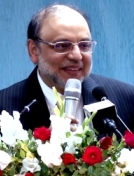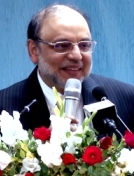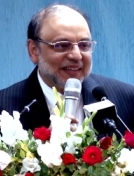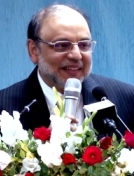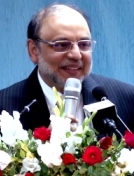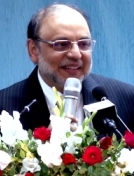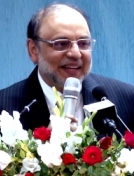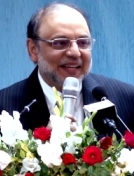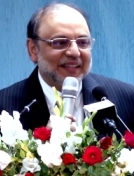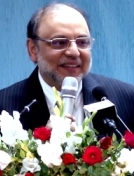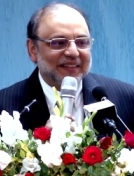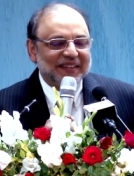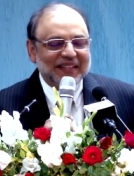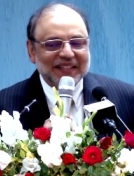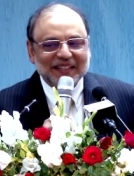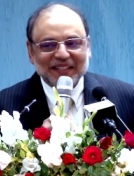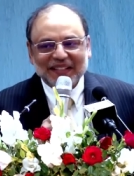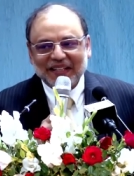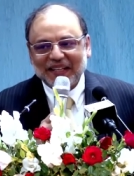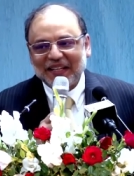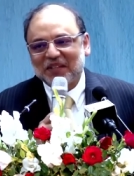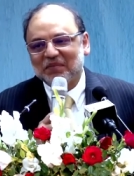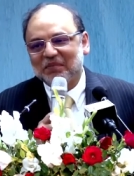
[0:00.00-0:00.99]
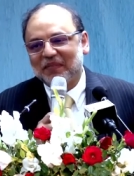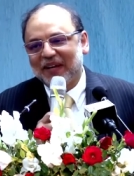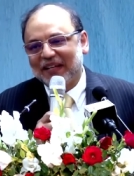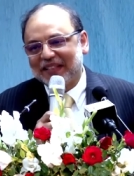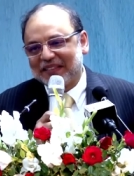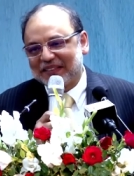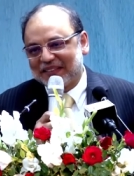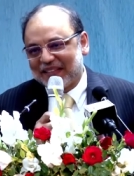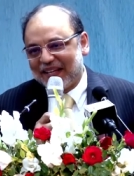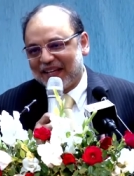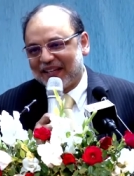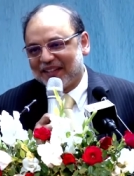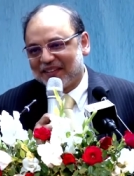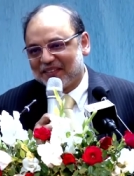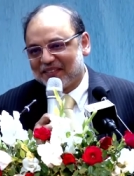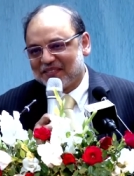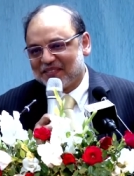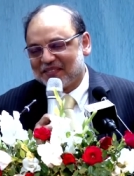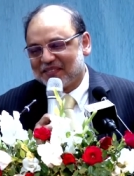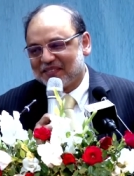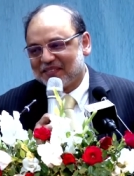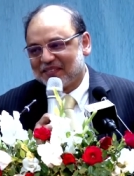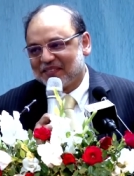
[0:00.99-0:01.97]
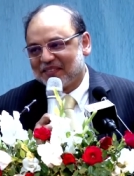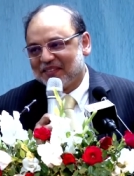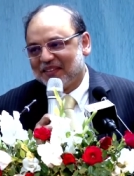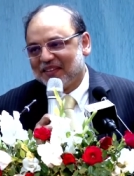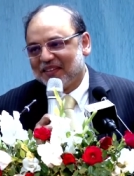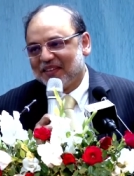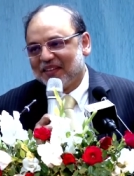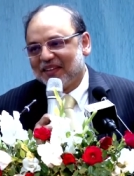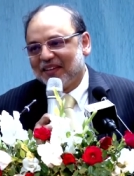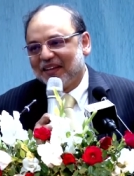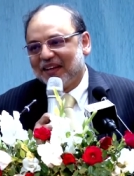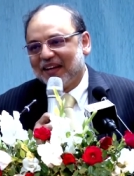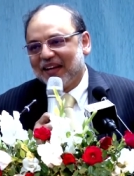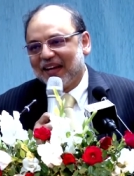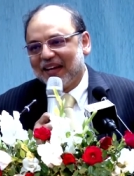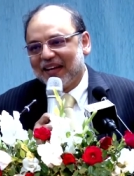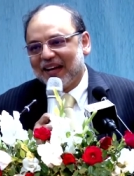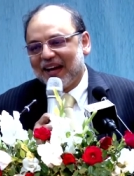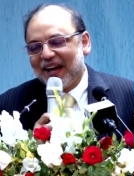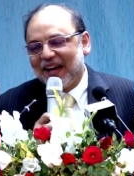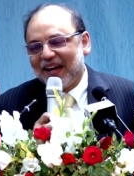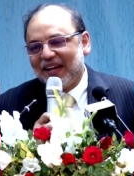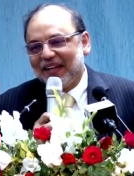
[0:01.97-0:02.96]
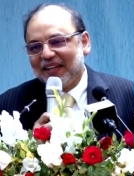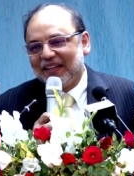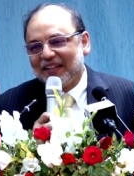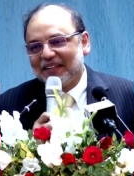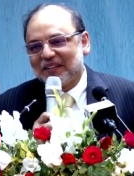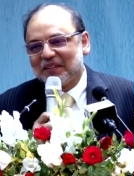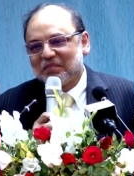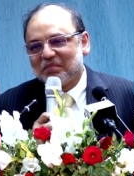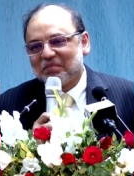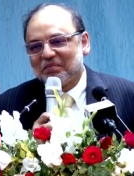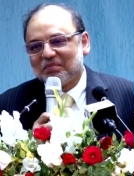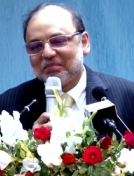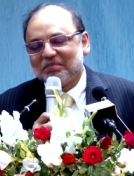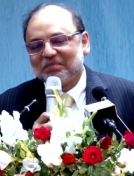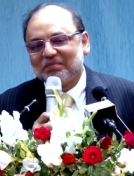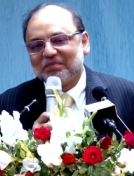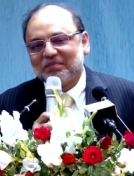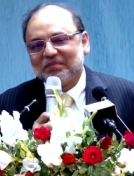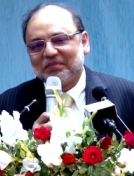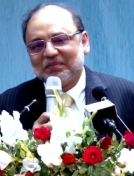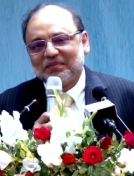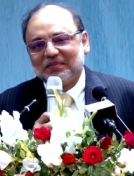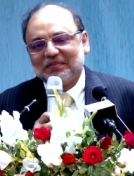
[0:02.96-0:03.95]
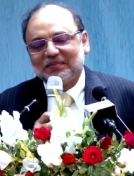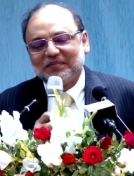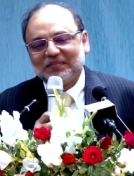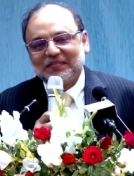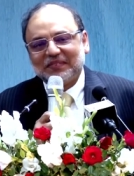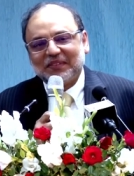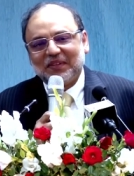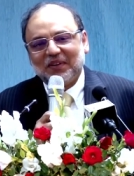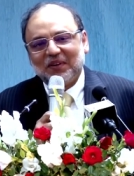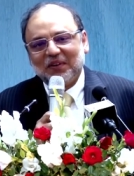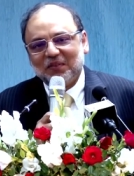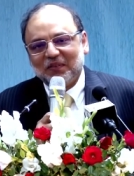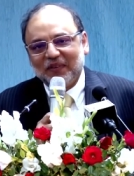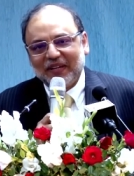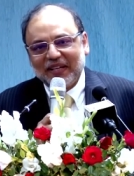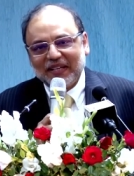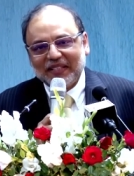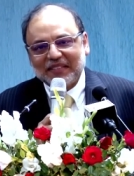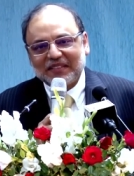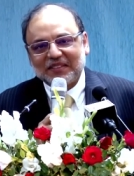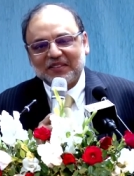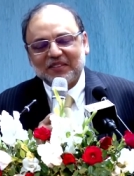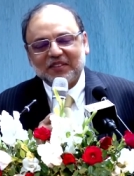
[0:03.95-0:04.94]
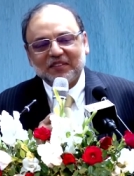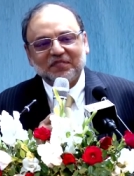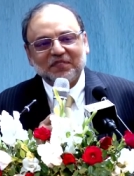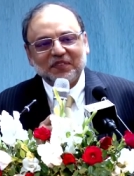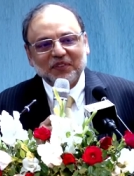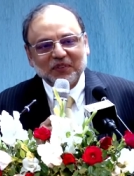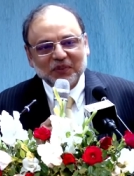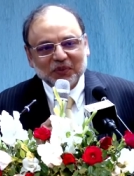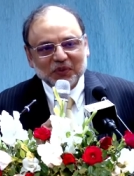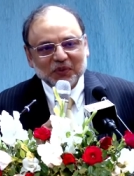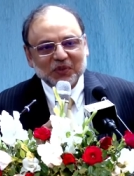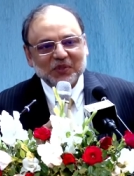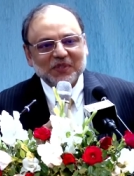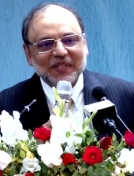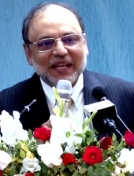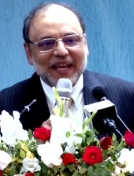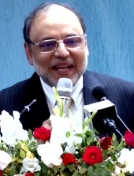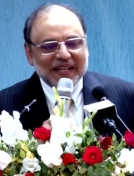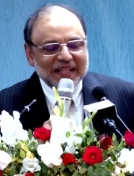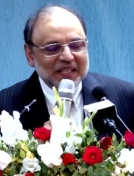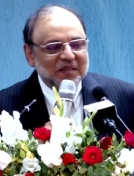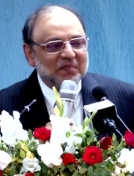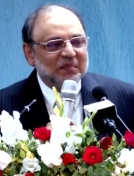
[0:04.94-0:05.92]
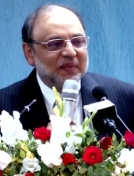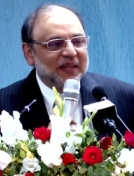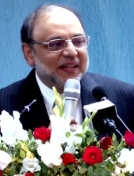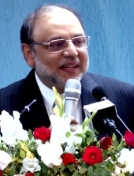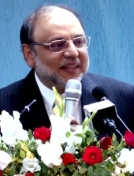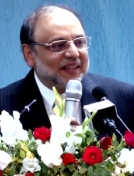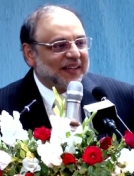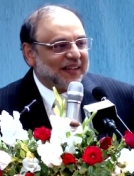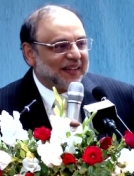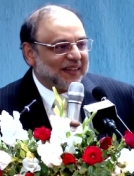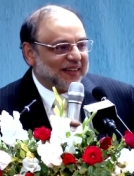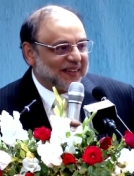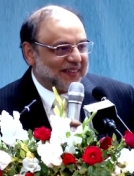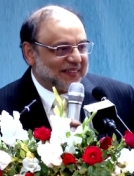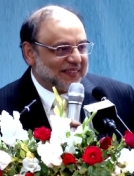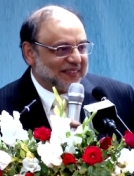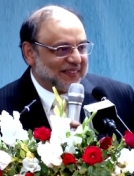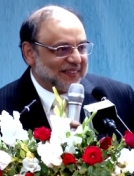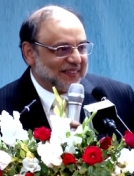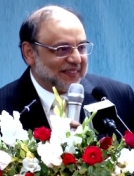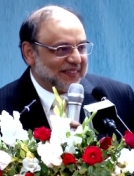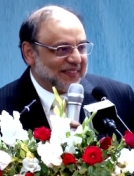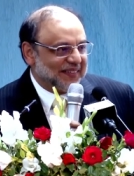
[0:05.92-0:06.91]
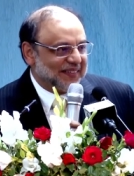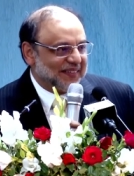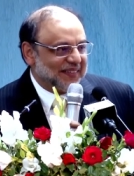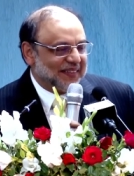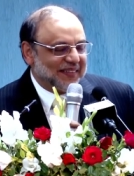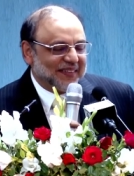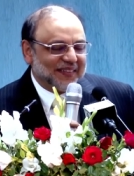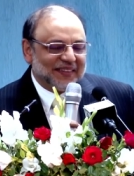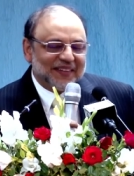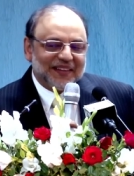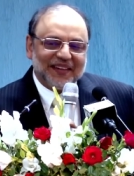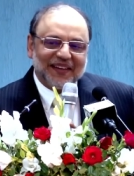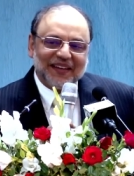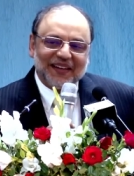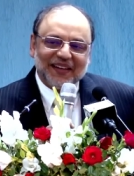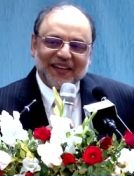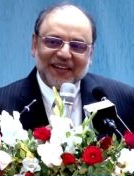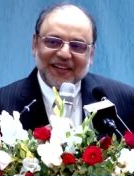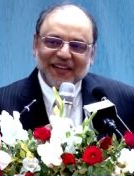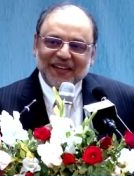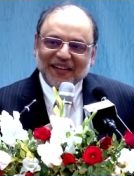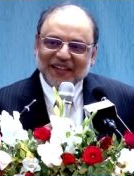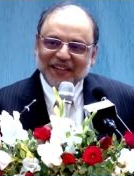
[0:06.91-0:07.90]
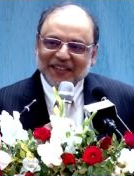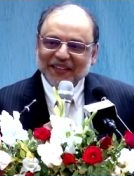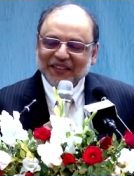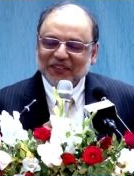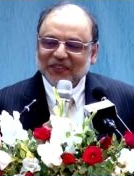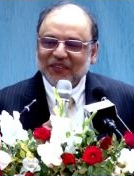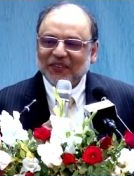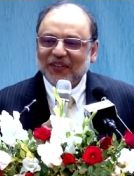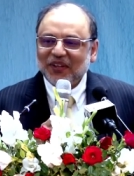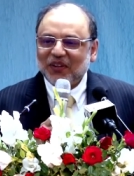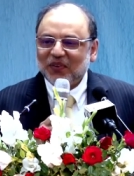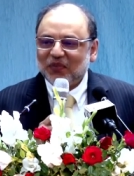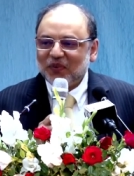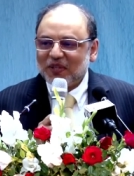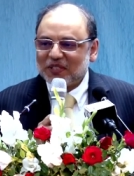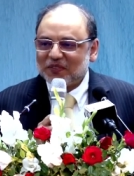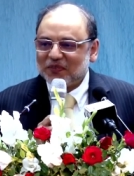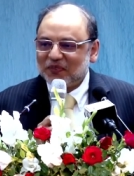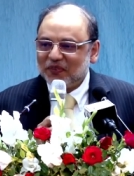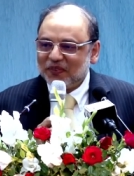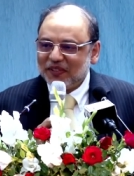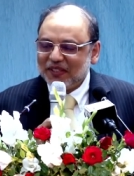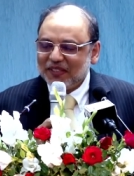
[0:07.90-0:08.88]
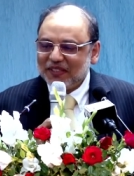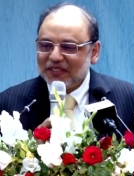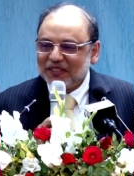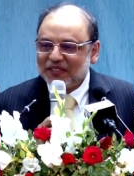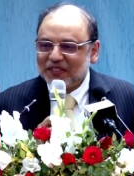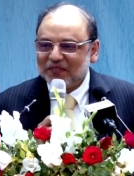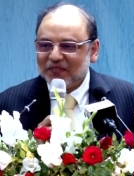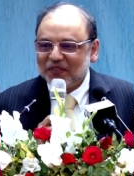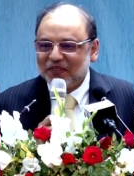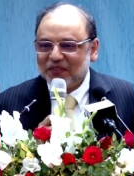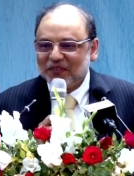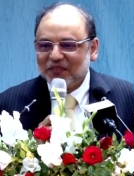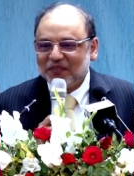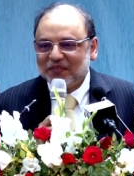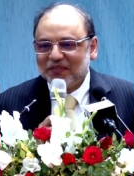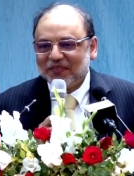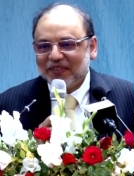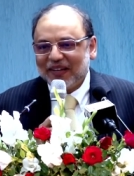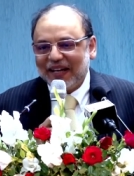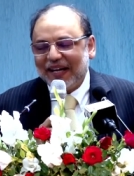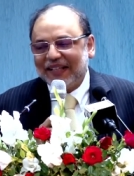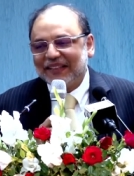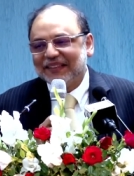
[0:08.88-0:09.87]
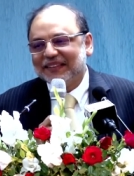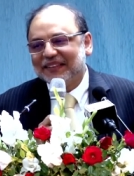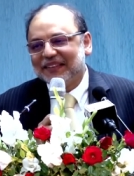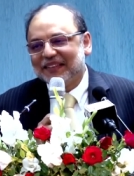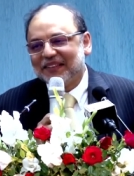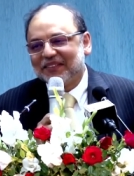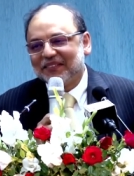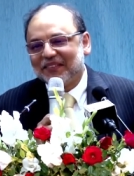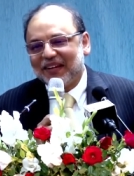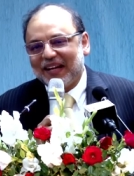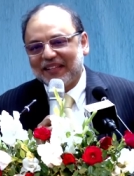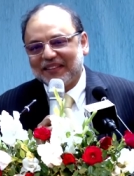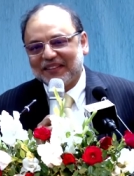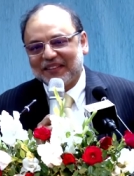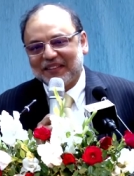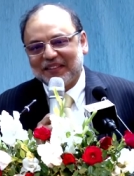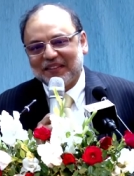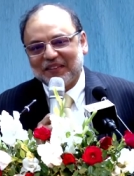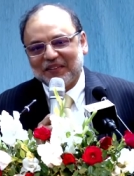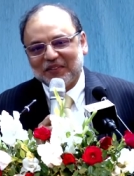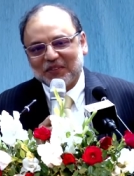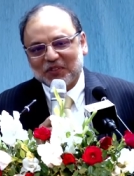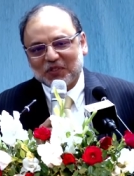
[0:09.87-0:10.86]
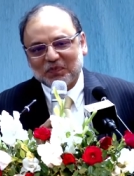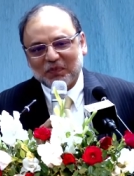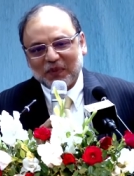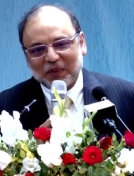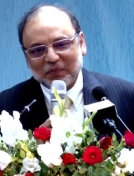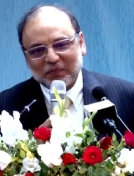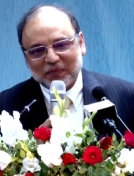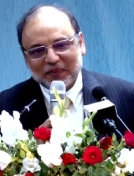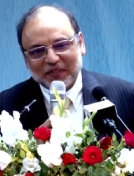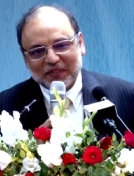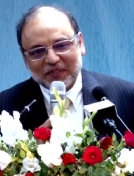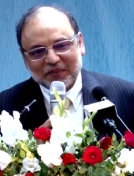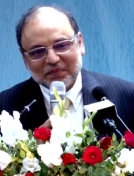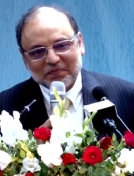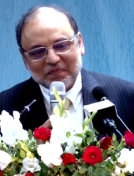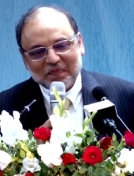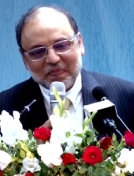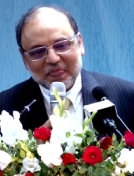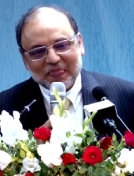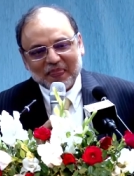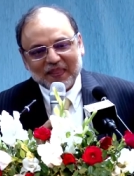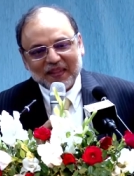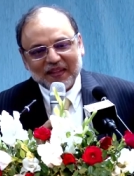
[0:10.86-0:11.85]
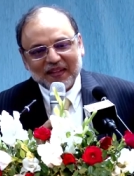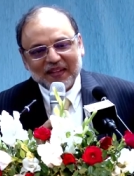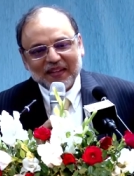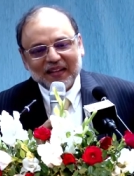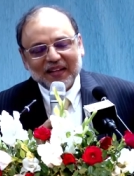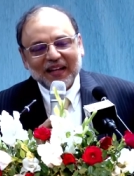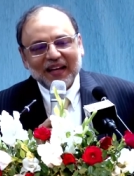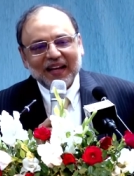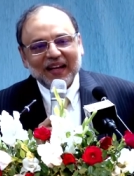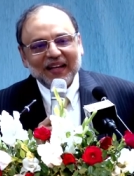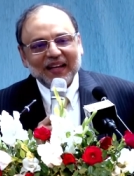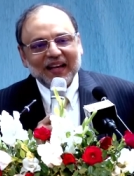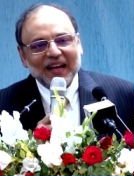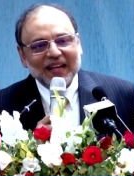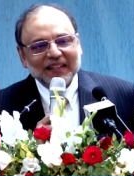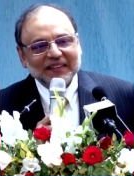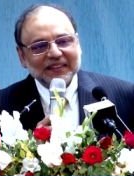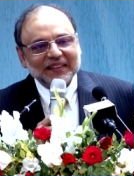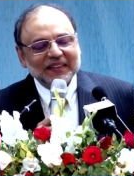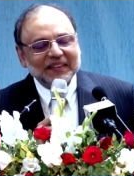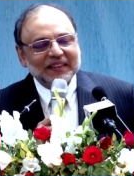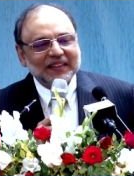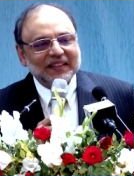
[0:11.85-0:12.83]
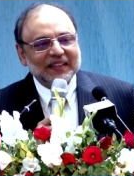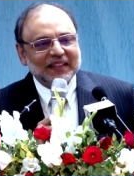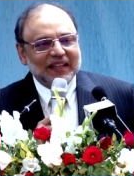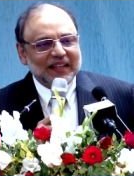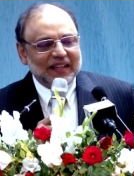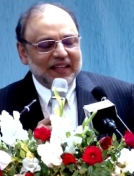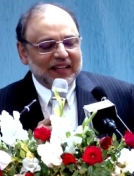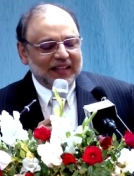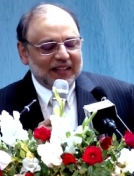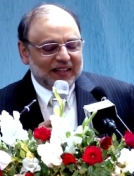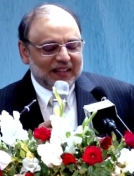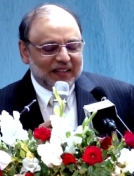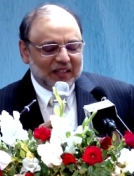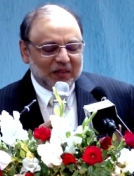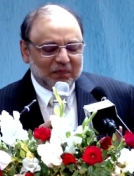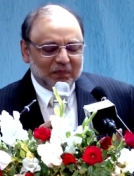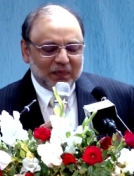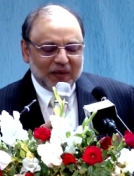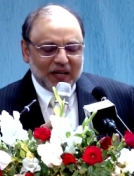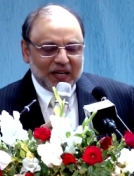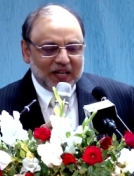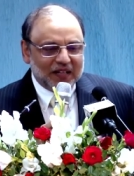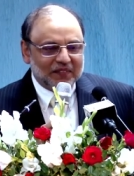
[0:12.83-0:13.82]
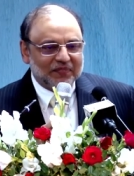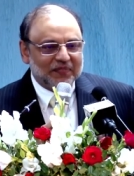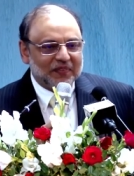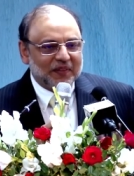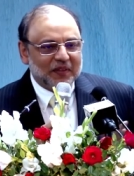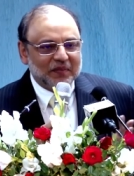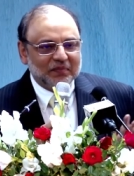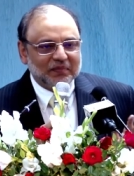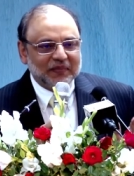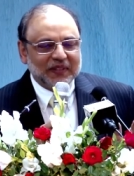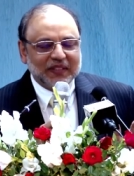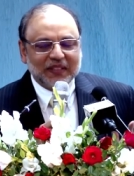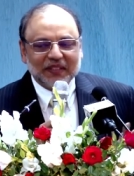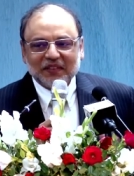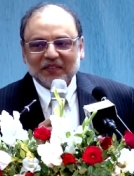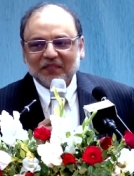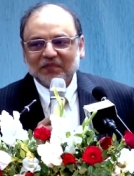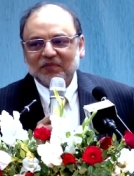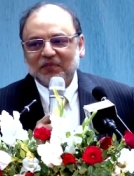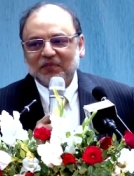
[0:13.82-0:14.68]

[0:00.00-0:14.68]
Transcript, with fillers: and I retained my silence. And I always refused any media uh, you know, request for interview. I didn't write in newspaper. And I think apart from the